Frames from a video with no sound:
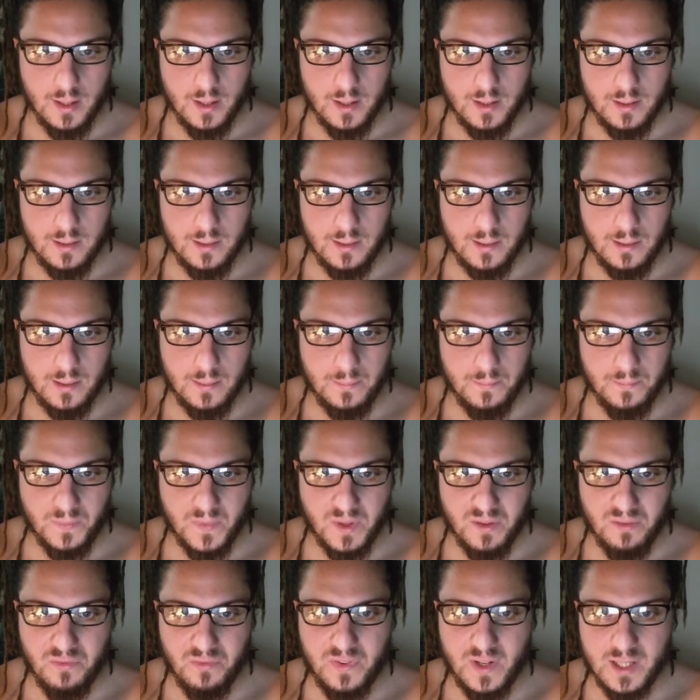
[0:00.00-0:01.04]

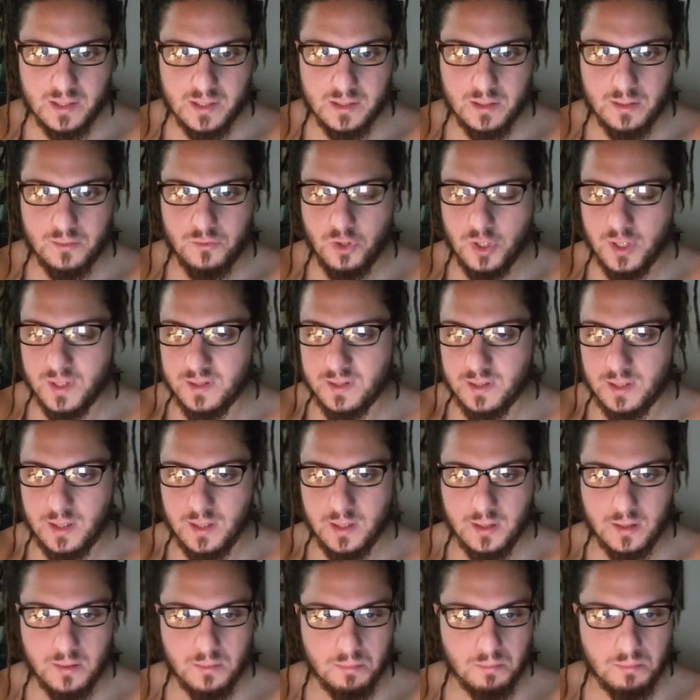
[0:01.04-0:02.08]
In fact, just
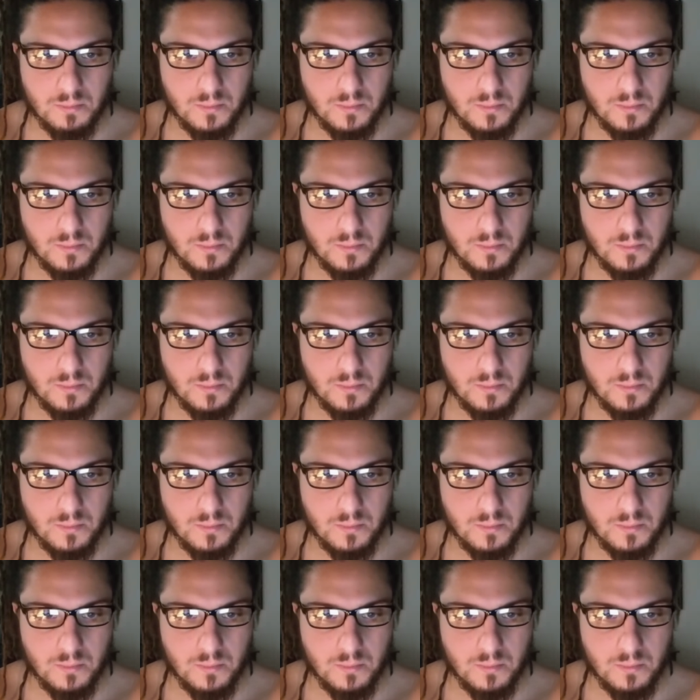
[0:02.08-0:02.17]
like